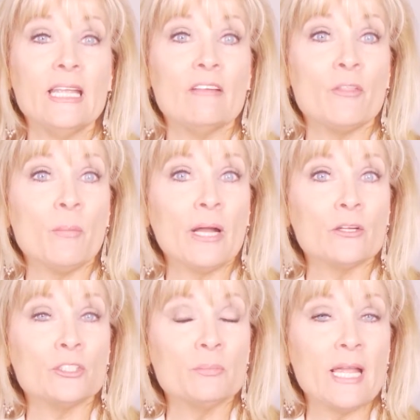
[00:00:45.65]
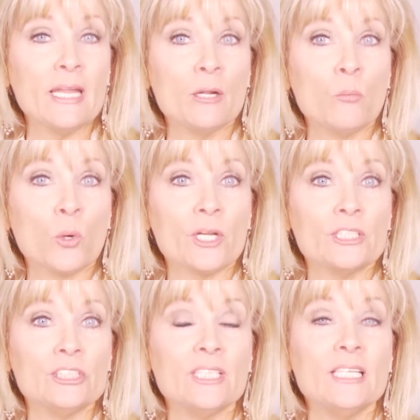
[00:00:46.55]
If the buyer is obtaining a
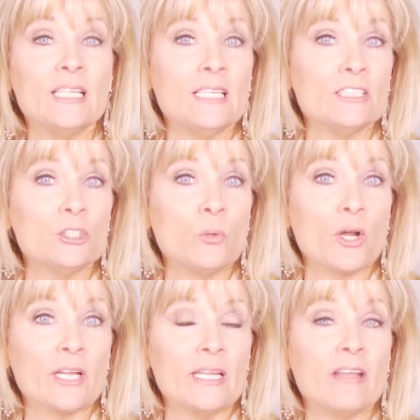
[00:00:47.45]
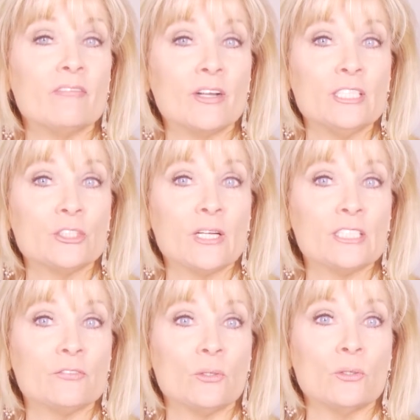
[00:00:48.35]
mortgage, this is where it can get very
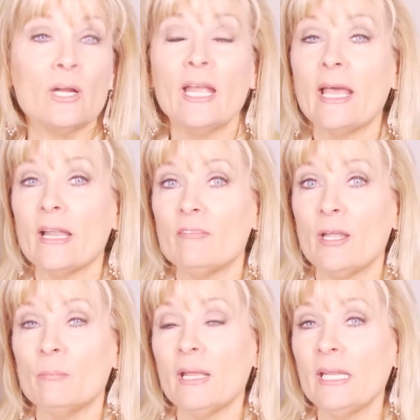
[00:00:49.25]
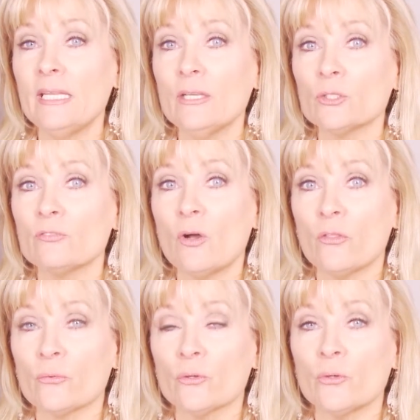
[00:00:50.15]
stressful, and I've had many deals fall
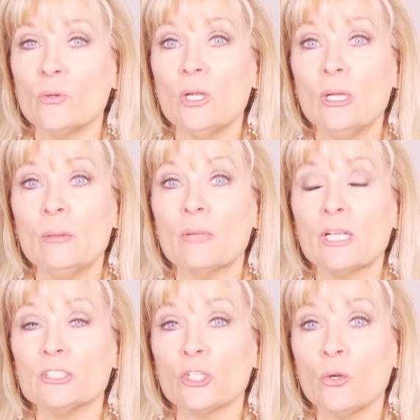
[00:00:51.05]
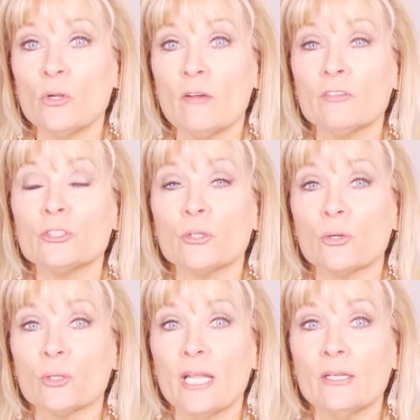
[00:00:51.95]
through because the loan officer
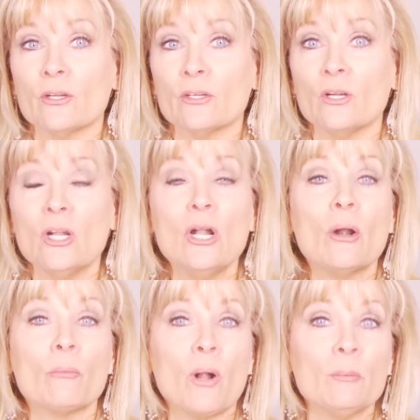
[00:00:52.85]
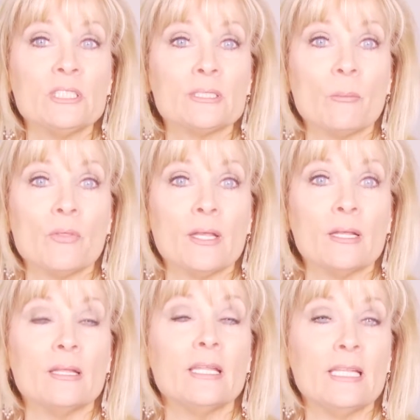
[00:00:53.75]
or lender promised something
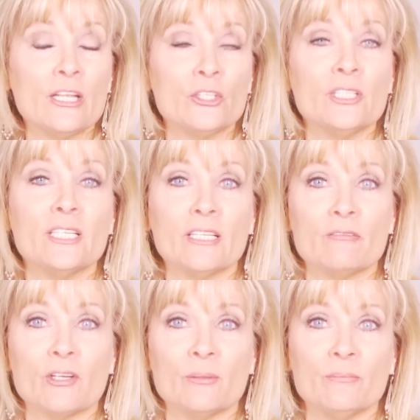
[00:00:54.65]
that they couldn't deliver.